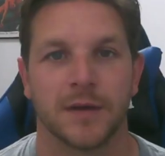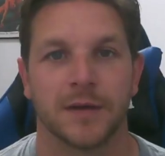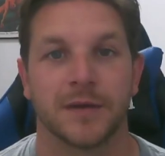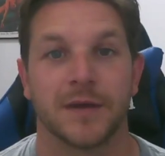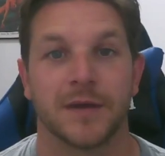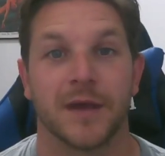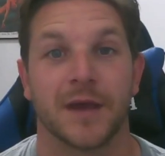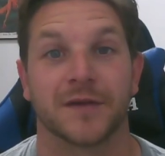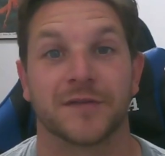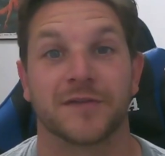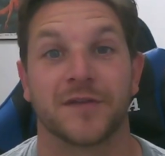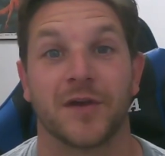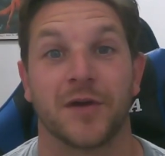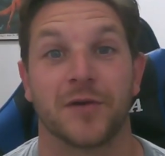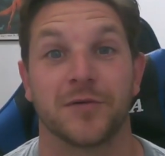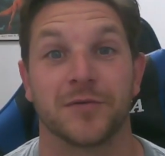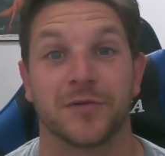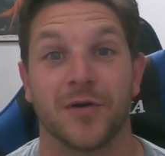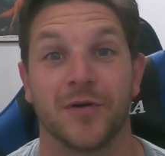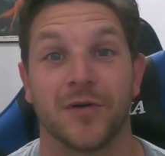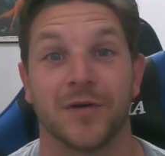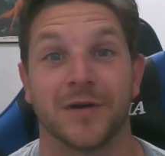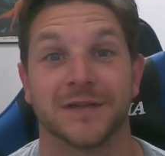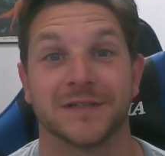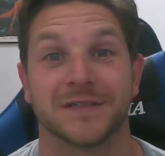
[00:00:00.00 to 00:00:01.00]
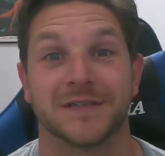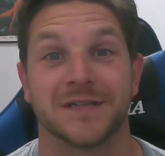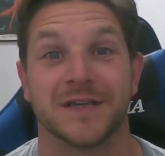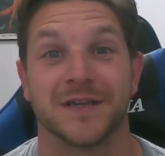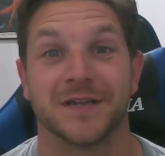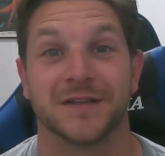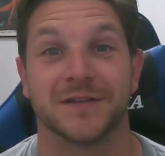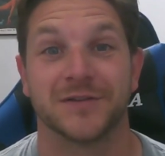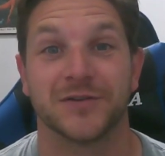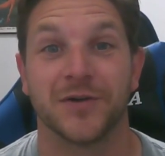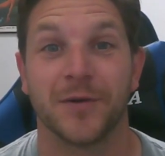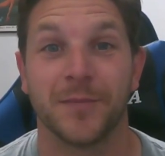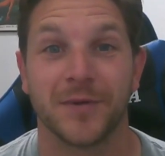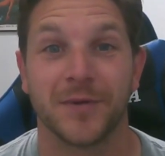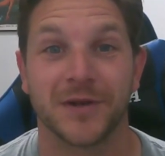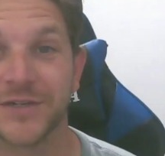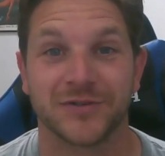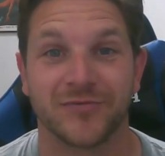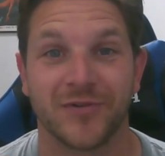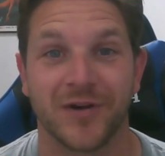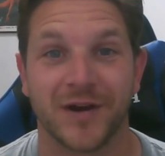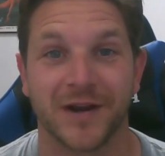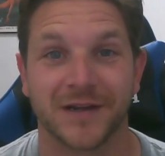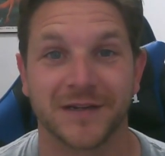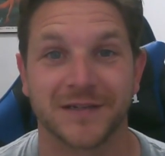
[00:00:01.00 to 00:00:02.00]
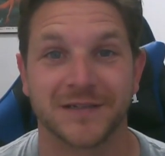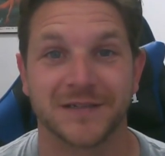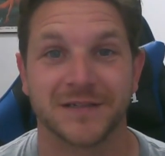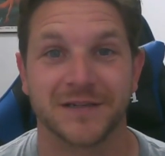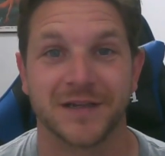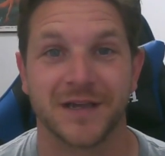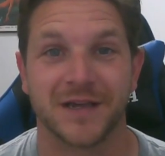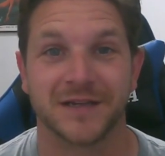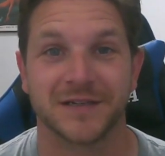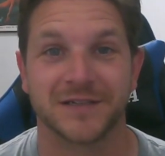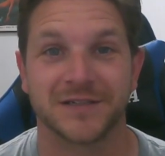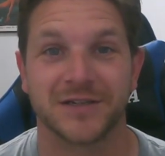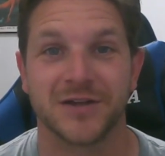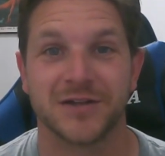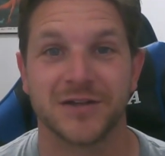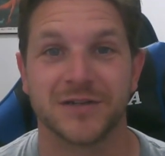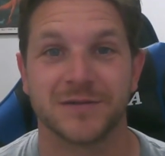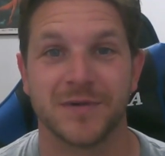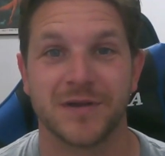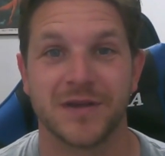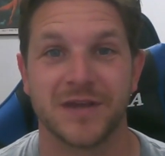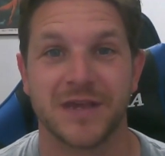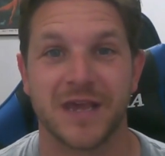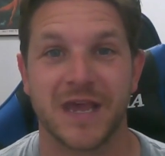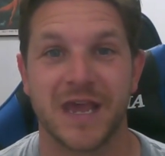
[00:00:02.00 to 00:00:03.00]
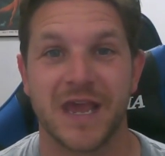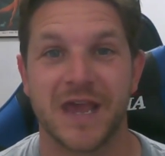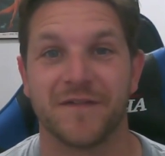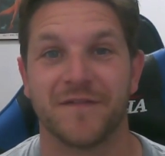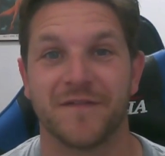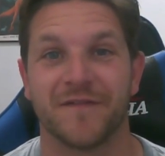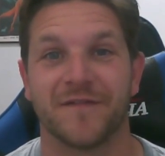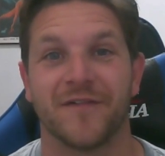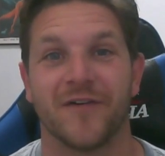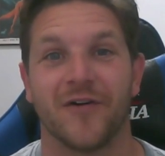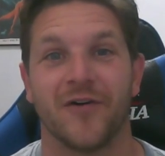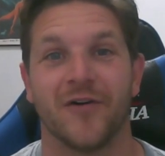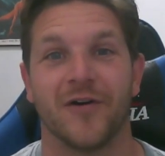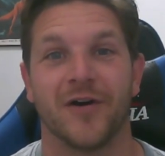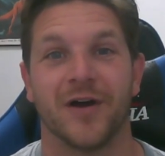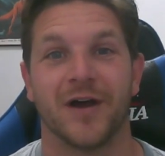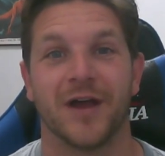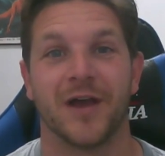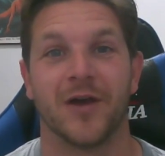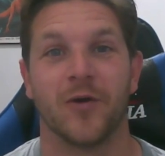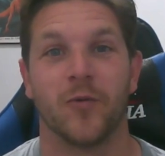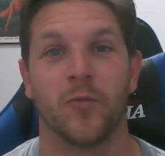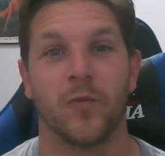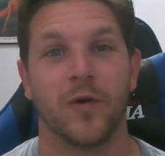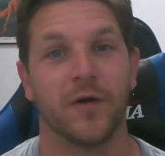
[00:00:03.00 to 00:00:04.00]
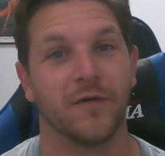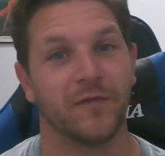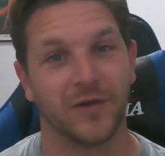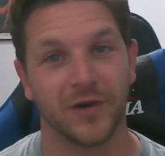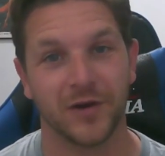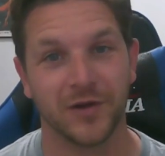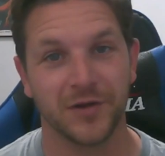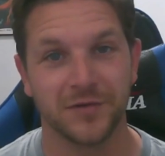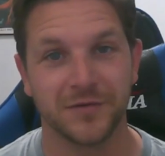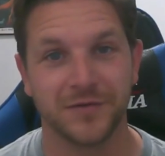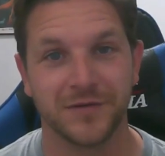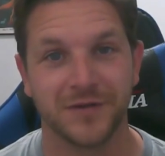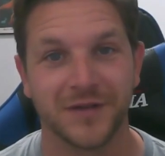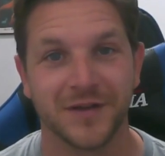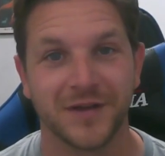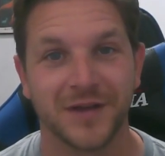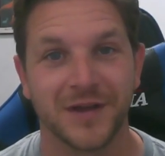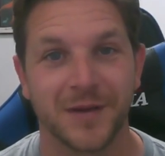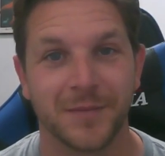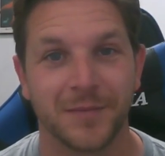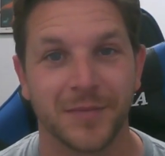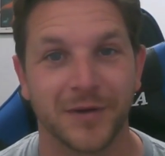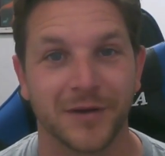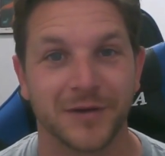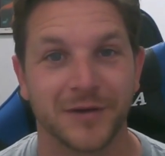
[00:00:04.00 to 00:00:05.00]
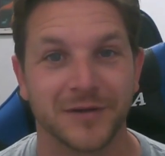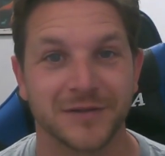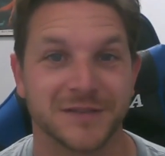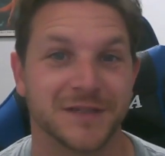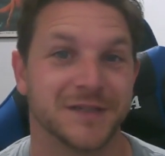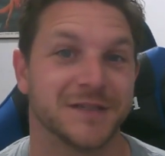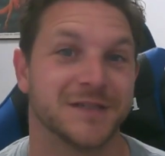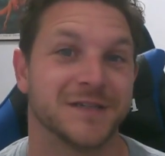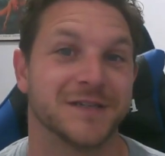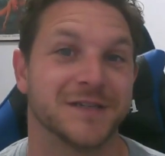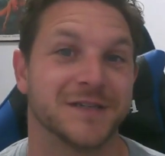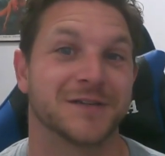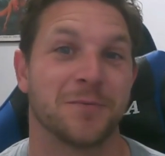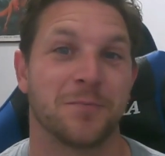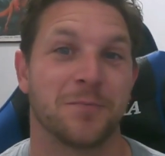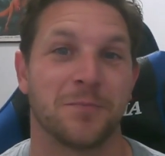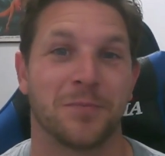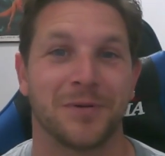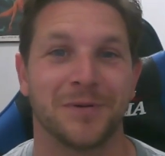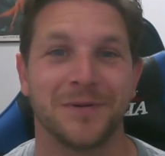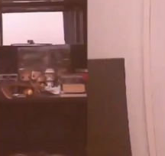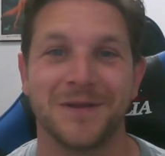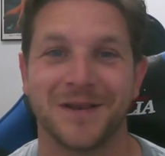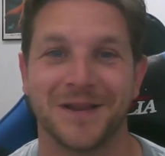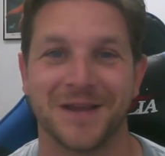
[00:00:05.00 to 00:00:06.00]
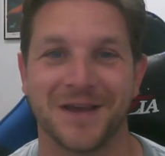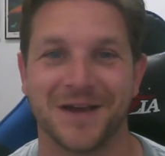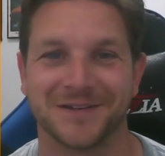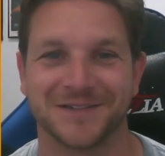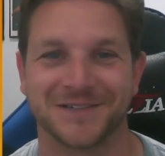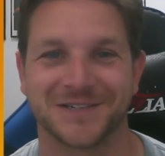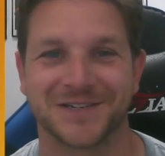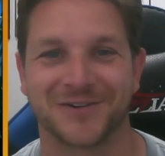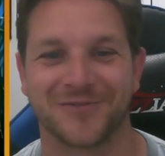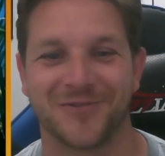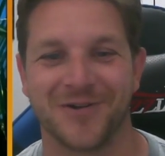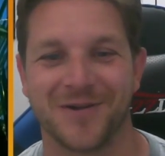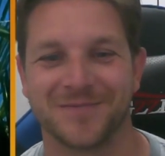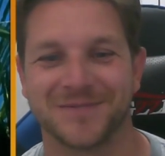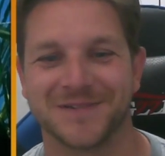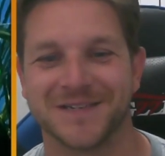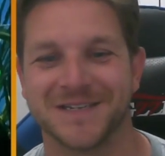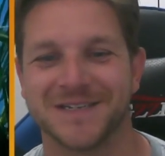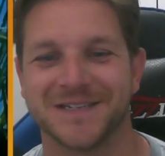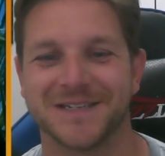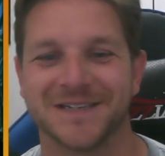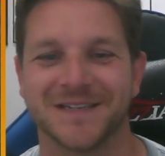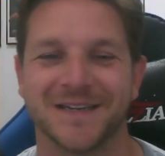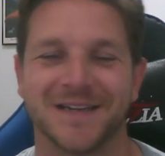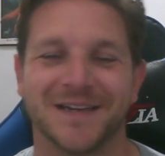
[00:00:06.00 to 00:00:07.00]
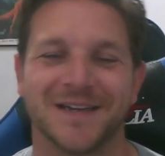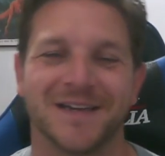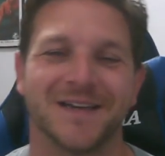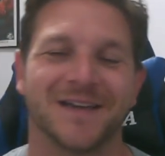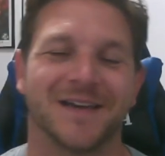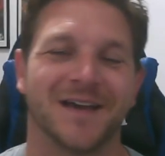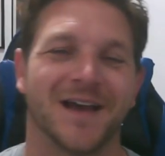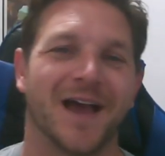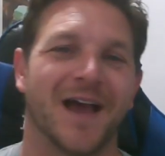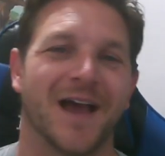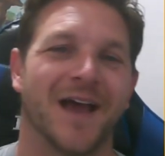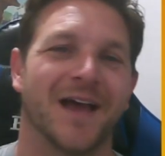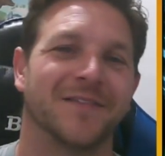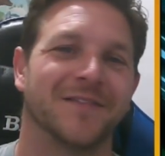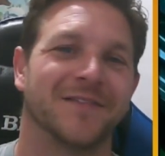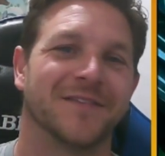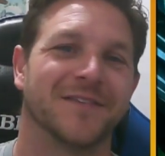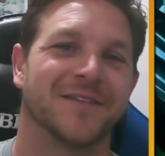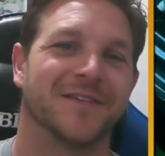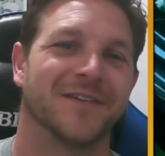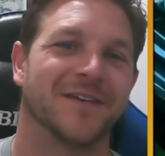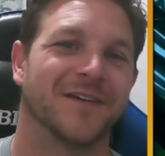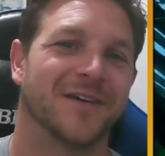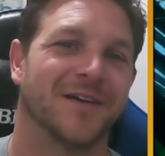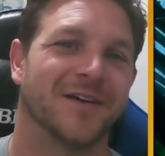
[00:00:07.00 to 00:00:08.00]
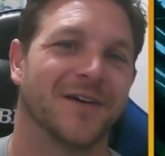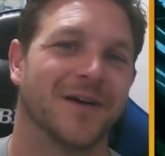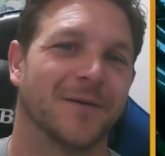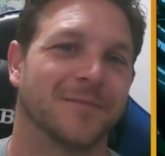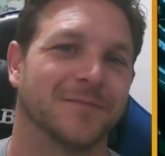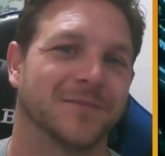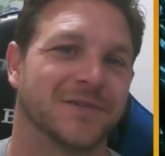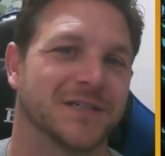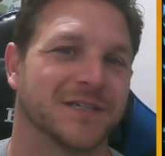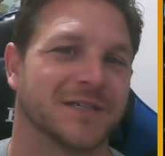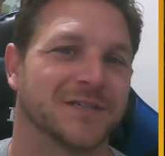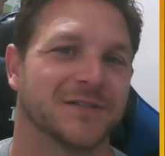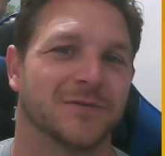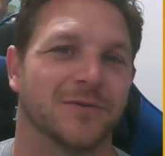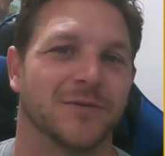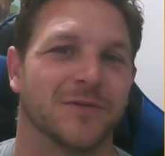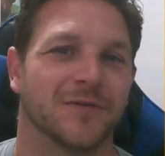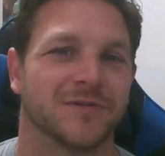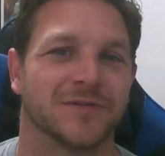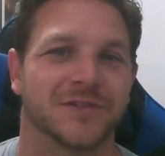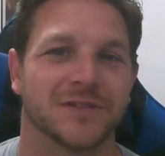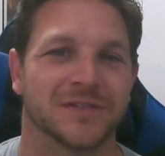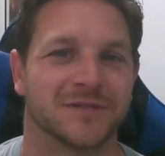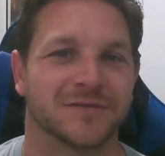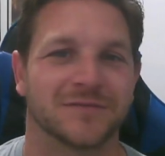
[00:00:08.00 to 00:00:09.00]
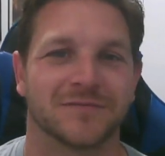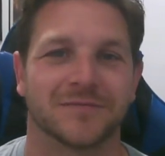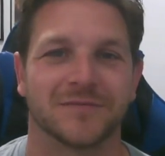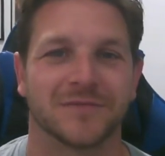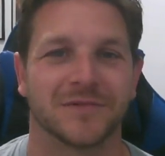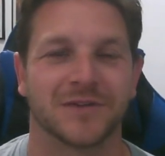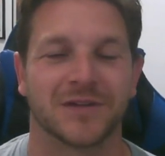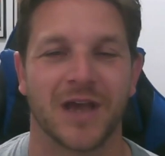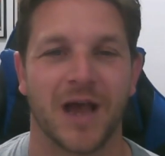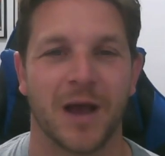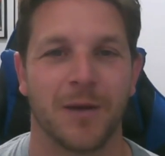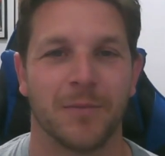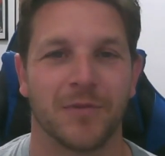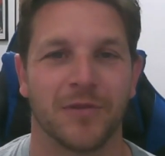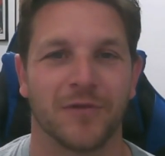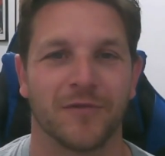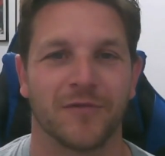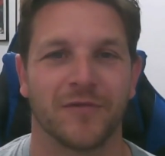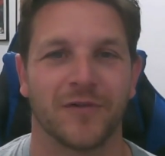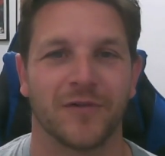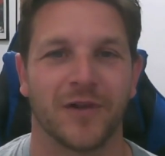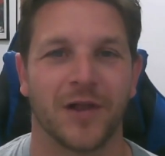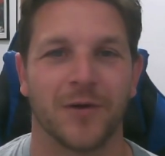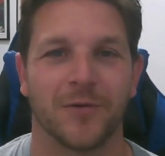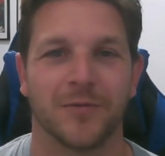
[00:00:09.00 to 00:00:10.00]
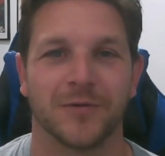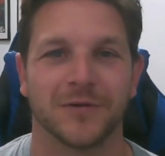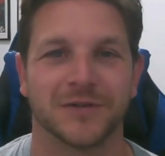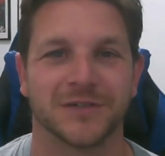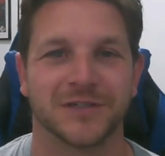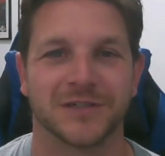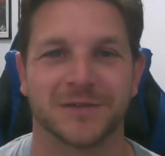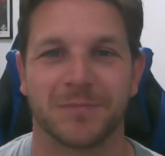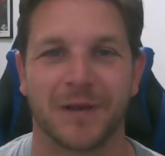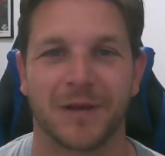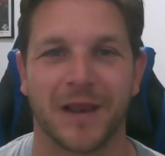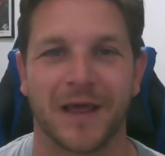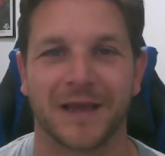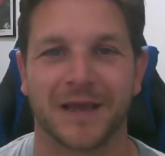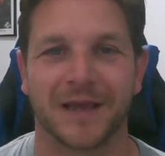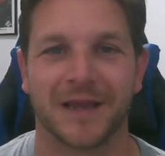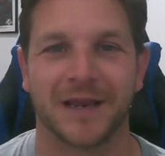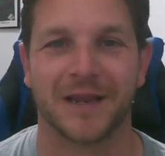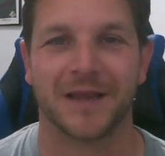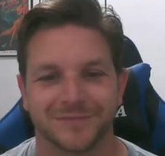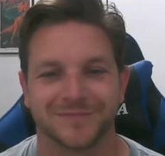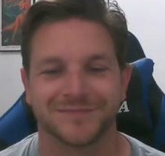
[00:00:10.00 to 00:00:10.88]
Yeah, so guys, the Indominus Rex, excuse me if I waffle on, because this is completely unscripted, and I'm just sort of just going with the flow and just blagging.